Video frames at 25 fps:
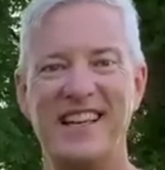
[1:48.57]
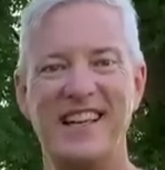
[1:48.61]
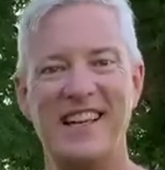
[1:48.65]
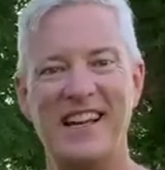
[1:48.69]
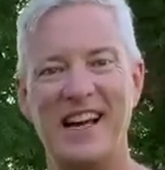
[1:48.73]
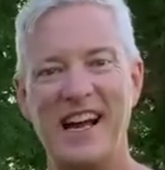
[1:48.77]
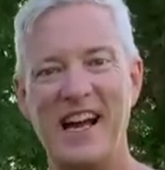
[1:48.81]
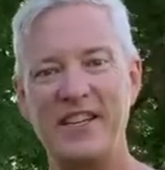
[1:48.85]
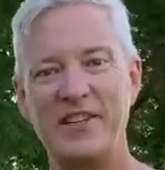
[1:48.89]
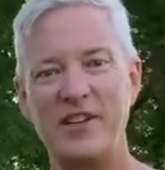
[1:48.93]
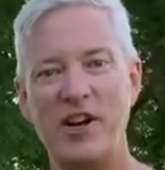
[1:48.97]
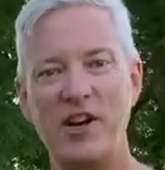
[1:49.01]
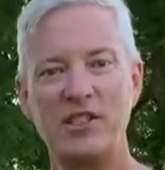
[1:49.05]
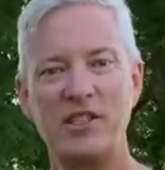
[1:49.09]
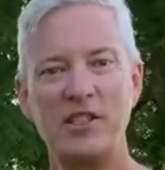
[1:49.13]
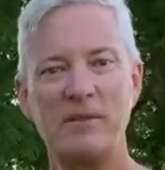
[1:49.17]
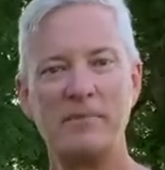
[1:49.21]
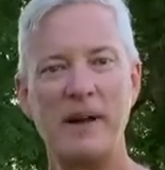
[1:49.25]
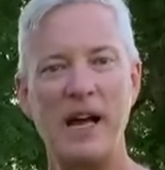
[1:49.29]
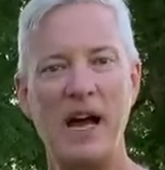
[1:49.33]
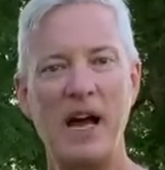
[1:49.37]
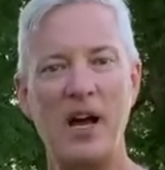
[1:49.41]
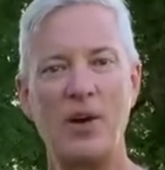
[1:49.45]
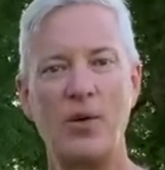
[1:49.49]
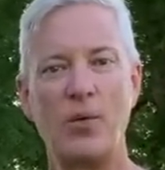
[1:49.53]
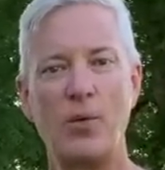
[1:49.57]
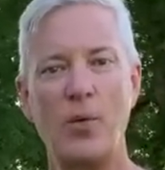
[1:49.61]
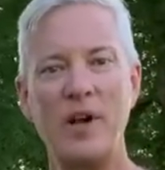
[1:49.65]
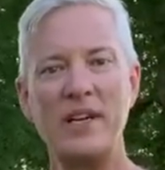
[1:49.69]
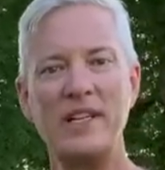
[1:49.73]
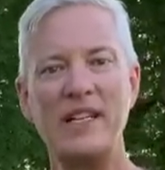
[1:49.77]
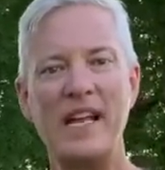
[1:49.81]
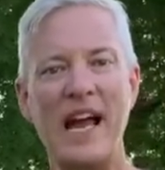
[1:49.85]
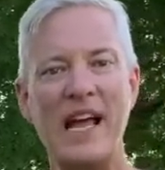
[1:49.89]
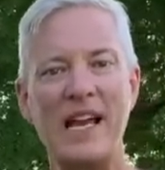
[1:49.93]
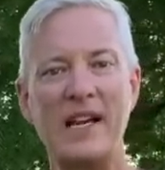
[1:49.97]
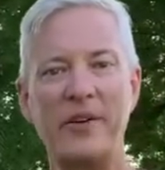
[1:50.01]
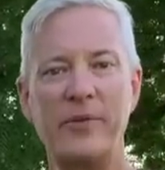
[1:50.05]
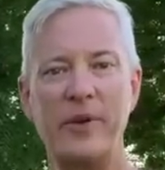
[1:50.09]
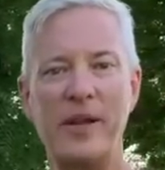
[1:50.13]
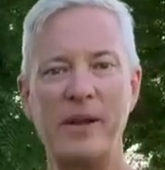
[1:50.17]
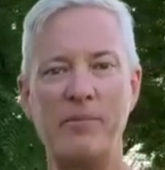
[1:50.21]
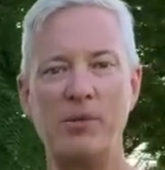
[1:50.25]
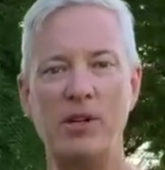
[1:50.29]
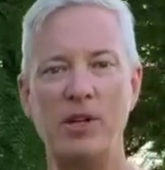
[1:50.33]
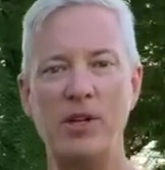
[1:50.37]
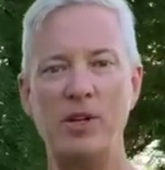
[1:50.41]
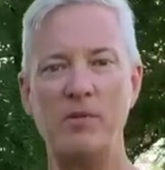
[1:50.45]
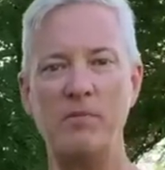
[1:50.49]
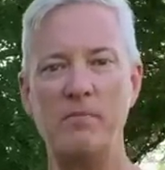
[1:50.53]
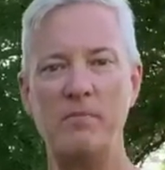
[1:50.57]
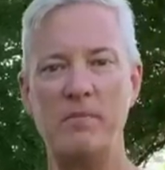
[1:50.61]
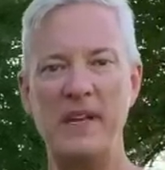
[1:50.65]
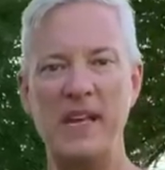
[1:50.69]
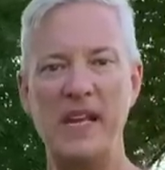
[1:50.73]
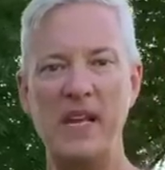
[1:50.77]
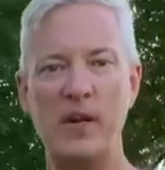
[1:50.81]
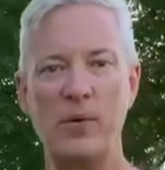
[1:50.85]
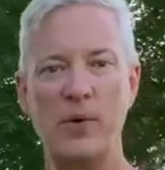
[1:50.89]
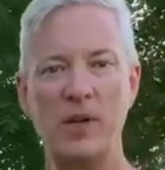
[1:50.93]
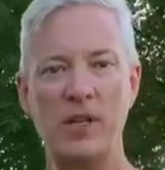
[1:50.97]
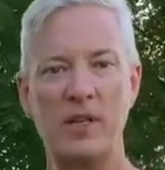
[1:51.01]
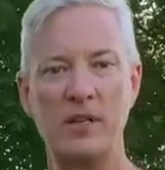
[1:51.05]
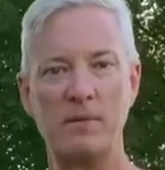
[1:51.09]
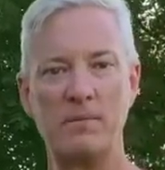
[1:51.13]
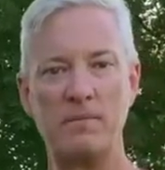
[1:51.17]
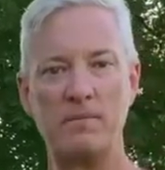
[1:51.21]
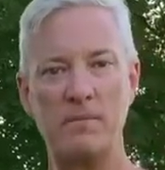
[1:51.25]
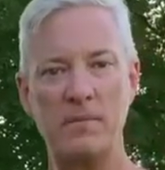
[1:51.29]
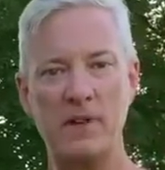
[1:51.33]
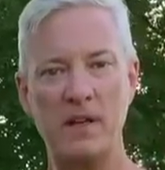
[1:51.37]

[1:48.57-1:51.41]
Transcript: I talked about one kind of rebloom being where the